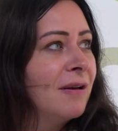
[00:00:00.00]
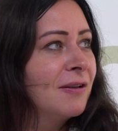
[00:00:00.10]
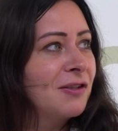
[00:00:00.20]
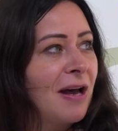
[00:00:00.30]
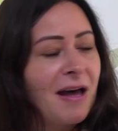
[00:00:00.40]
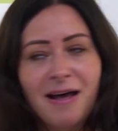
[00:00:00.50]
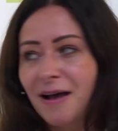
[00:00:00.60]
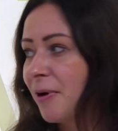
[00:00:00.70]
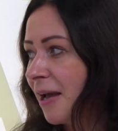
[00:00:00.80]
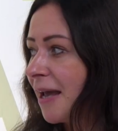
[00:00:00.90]
So
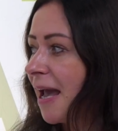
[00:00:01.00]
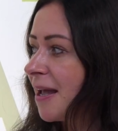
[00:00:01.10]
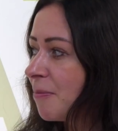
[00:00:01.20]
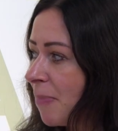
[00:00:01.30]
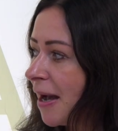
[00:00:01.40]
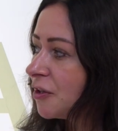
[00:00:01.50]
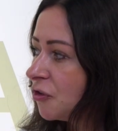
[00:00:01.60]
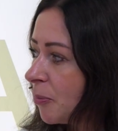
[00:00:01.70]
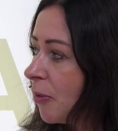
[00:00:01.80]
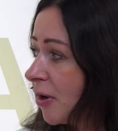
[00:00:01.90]
again, back to
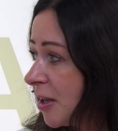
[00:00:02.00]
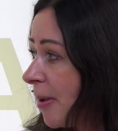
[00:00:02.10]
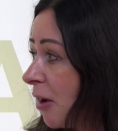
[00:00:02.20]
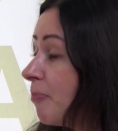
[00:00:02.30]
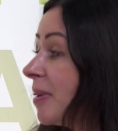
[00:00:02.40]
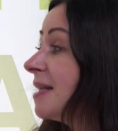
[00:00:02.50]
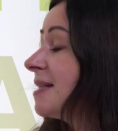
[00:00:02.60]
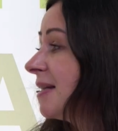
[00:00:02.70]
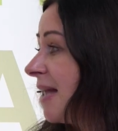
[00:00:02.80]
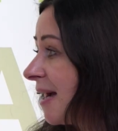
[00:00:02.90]
the point about being
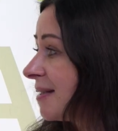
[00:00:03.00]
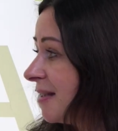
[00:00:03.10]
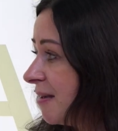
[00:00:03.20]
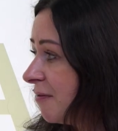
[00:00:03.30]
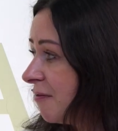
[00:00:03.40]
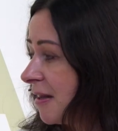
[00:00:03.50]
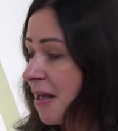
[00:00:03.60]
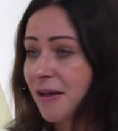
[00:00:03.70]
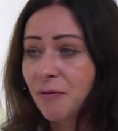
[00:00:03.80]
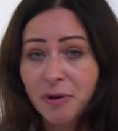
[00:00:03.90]
selective. And I
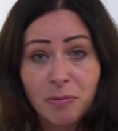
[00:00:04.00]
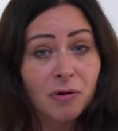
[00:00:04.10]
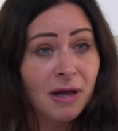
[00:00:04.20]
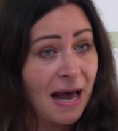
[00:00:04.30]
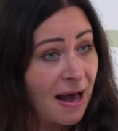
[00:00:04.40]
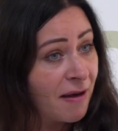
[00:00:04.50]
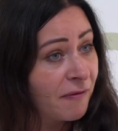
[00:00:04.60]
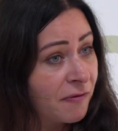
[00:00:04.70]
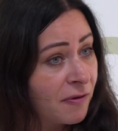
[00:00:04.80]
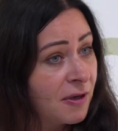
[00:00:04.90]
think we will have
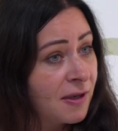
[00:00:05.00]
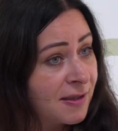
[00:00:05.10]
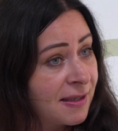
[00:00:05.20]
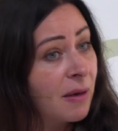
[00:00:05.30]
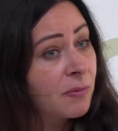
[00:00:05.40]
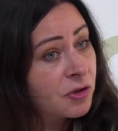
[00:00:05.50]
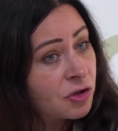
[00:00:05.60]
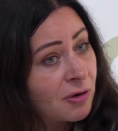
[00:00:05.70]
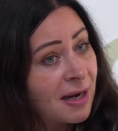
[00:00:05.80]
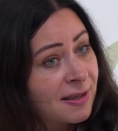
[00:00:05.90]
some
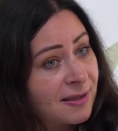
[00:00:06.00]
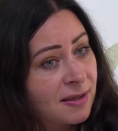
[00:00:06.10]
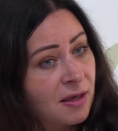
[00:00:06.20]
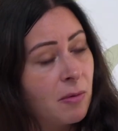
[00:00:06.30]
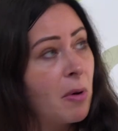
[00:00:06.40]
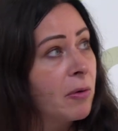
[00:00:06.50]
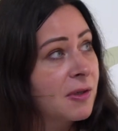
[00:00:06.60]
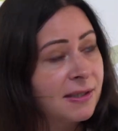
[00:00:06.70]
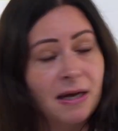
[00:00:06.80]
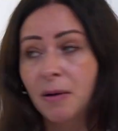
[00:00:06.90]
stress. We will
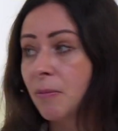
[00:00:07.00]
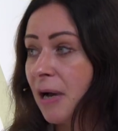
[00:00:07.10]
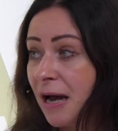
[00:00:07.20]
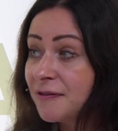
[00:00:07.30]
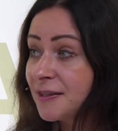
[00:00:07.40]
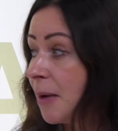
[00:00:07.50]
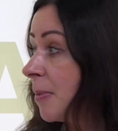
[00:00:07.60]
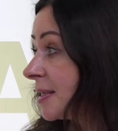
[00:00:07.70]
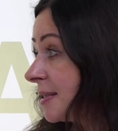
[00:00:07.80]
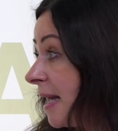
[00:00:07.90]
have some
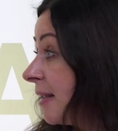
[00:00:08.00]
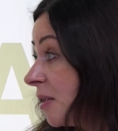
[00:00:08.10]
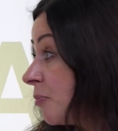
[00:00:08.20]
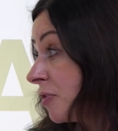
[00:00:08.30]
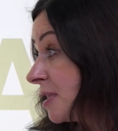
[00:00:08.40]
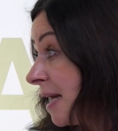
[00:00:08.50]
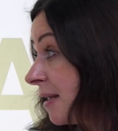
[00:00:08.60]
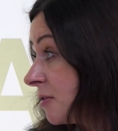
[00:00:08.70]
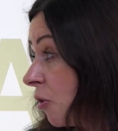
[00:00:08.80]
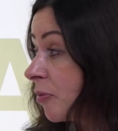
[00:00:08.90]
extend and
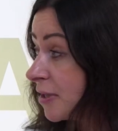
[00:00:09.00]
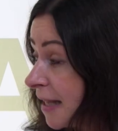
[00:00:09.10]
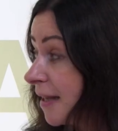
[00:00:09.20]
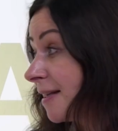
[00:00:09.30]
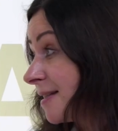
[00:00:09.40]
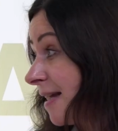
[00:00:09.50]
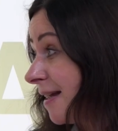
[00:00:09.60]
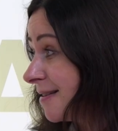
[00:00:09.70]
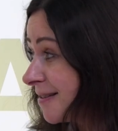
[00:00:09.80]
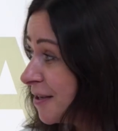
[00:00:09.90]
pretend, or pretend and
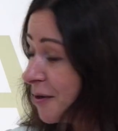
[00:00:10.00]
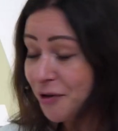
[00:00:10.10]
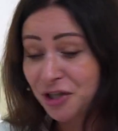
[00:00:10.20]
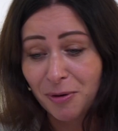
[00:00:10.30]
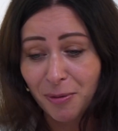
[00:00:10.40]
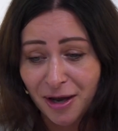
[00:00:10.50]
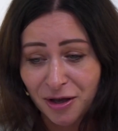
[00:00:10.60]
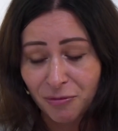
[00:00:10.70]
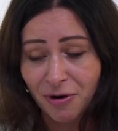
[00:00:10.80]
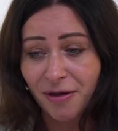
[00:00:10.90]
extend, whichever way
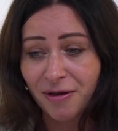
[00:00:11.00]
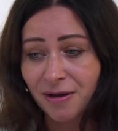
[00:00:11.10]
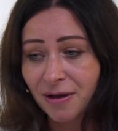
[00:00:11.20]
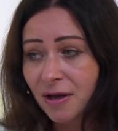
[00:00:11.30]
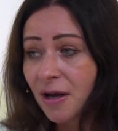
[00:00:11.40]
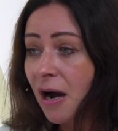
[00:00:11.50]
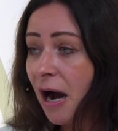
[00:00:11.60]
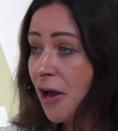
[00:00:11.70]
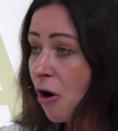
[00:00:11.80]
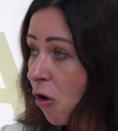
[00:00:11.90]
you rather.
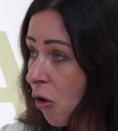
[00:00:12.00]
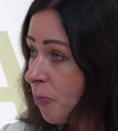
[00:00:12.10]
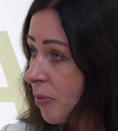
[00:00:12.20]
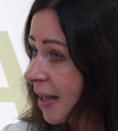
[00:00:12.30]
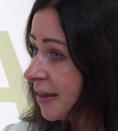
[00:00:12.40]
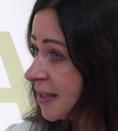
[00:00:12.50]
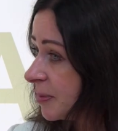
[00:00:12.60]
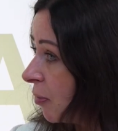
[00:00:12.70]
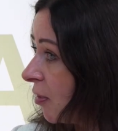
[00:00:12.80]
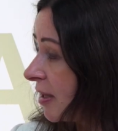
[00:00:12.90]
I hope at this
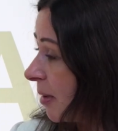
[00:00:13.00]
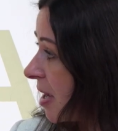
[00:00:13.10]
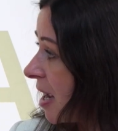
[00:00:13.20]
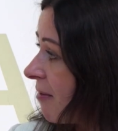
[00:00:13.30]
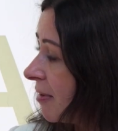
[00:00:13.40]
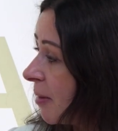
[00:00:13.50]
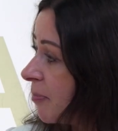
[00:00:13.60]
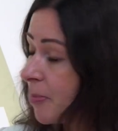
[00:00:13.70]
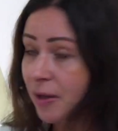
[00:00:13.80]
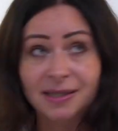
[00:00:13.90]
point I'm hearing that
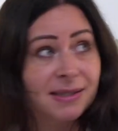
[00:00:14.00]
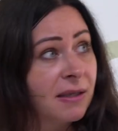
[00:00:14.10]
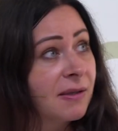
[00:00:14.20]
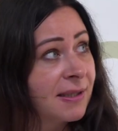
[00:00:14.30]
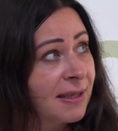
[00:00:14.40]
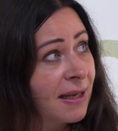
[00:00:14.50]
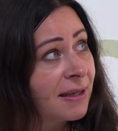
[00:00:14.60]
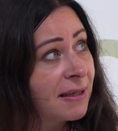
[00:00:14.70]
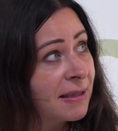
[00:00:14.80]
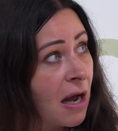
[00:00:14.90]
people are still
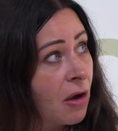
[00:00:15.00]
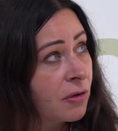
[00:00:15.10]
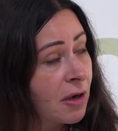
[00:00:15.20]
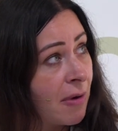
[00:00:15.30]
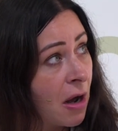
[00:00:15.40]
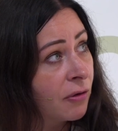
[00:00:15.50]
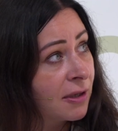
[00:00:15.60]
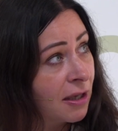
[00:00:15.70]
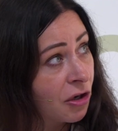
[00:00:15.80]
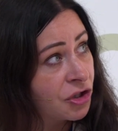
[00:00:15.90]
sitting down around
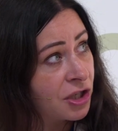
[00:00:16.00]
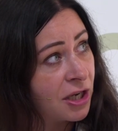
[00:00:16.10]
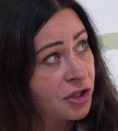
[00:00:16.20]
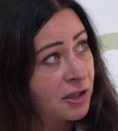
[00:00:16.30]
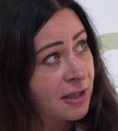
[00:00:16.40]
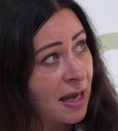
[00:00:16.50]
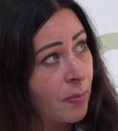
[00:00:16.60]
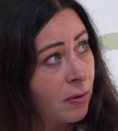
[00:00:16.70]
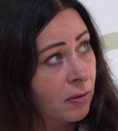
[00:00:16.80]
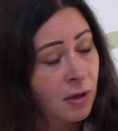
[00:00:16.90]
the negotiation
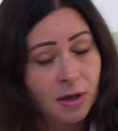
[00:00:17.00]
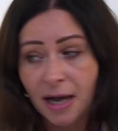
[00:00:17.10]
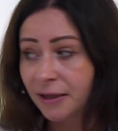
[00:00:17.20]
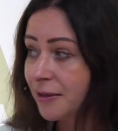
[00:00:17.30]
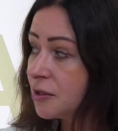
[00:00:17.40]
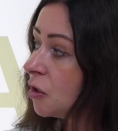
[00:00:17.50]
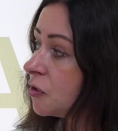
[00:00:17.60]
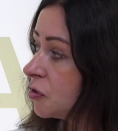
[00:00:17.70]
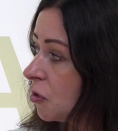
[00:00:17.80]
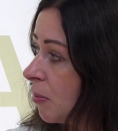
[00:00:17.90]
table. And there's not
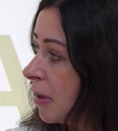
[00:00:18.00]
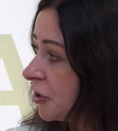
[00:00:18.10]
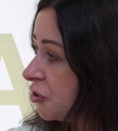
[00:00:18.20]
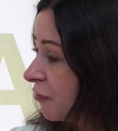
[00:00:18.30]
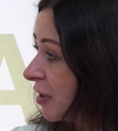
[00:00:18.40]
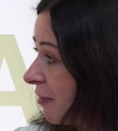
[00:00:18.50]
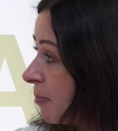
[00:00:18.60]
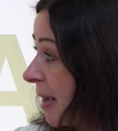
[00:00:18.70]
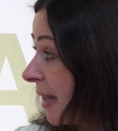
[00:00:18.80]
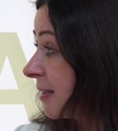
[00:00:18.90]
so much of giving
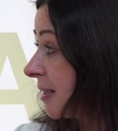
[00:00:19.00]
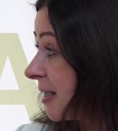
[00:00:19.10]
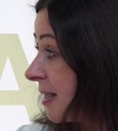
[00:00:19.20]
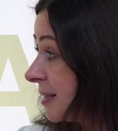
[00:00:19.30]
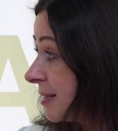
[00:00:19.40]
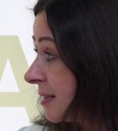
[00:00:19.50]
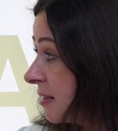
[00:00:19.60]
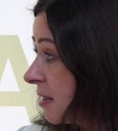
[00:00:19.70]
back the keys.